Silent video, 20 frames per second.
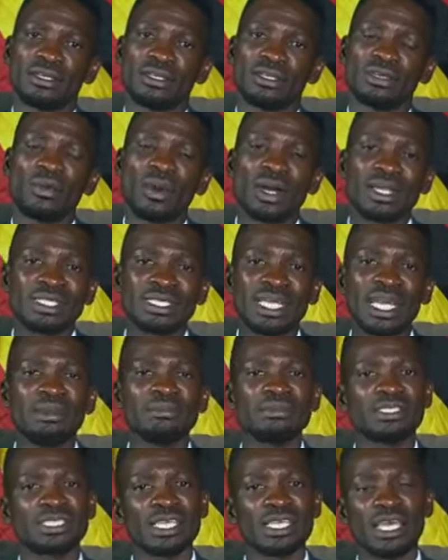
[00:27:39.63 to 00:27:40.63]
You one
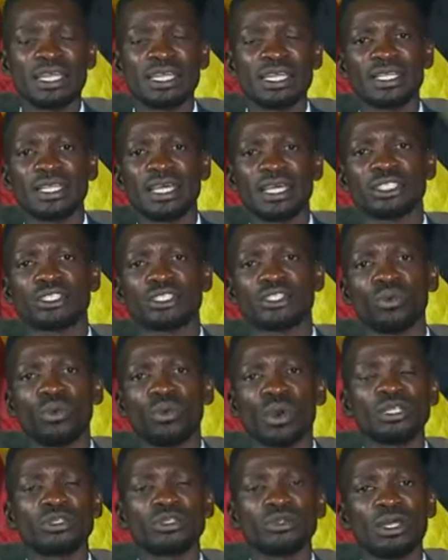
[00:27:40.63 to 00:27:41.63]
time said that you
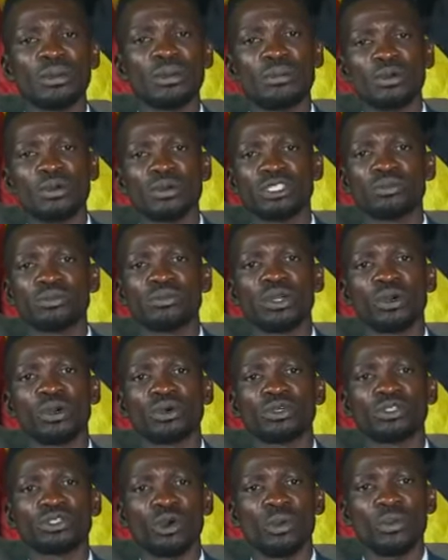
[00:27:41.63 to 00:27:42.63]
went to the bush
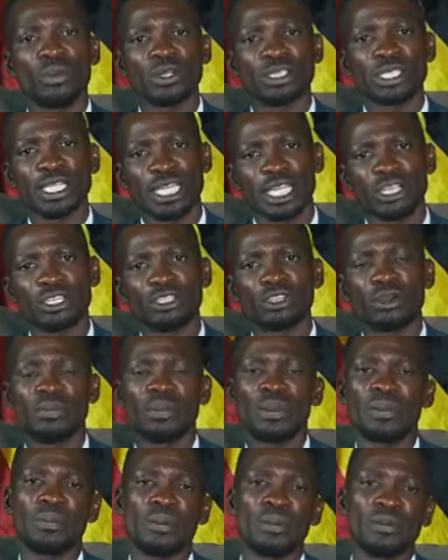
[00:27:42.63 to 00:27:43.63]
because Obote killed your
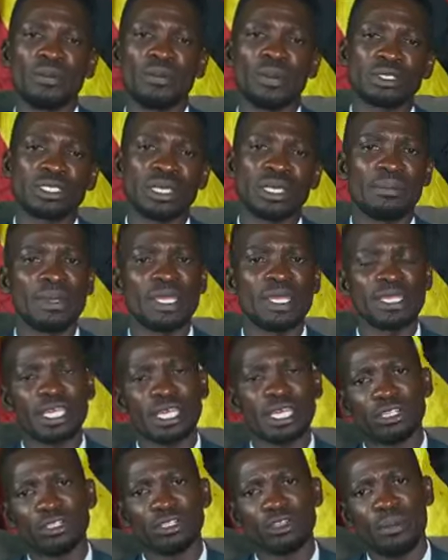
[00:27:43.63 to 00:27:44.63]
people, because Amin
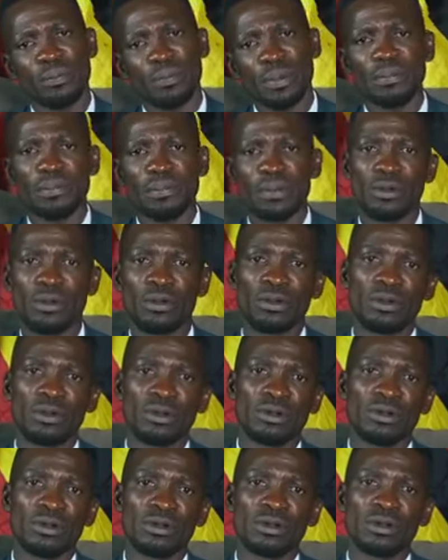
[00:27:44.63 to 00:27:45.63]
killed your people.
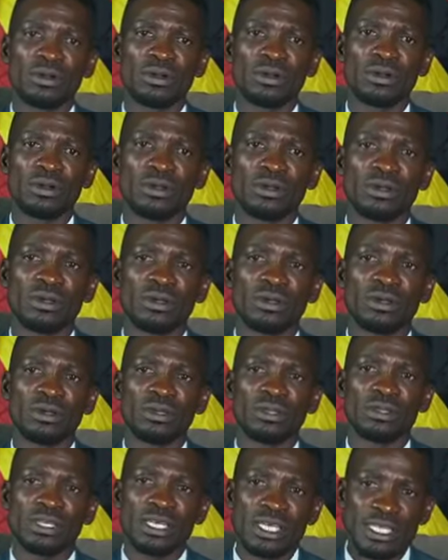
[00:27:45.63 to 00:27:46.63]

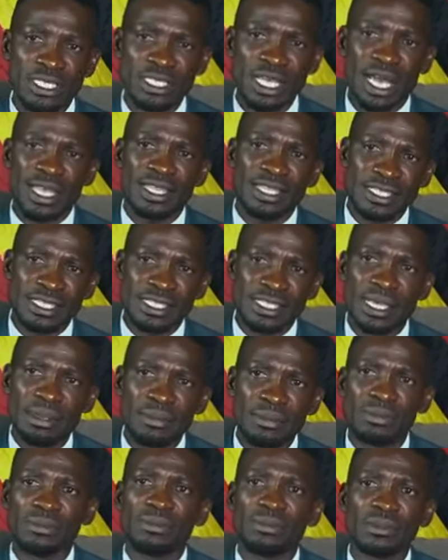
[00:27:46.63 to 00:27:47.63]
These are the
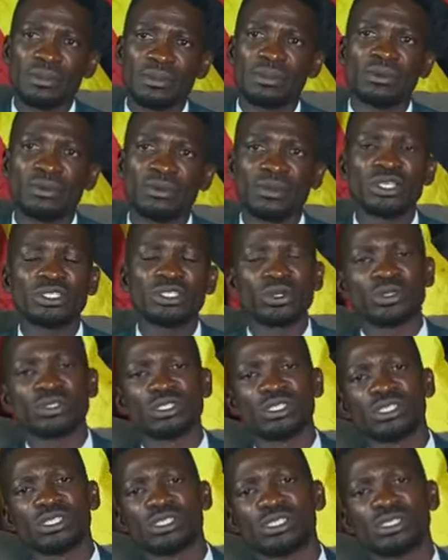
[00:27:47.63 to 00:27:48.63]
same
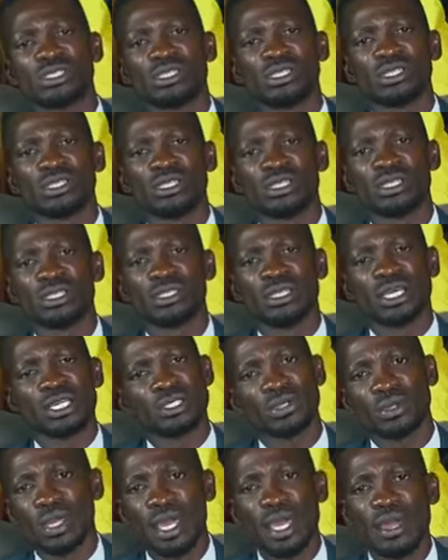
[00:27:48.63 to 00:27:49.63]
reasons
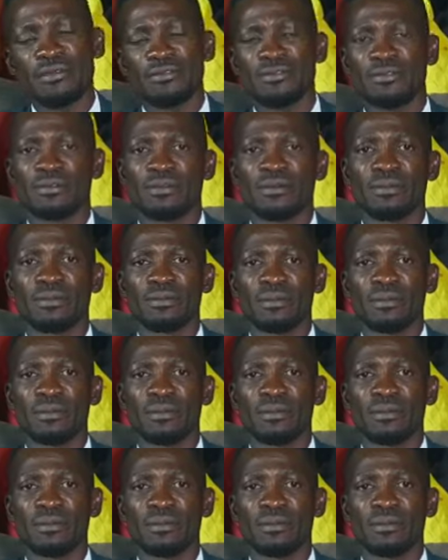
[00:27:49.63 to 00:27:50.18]
that you gave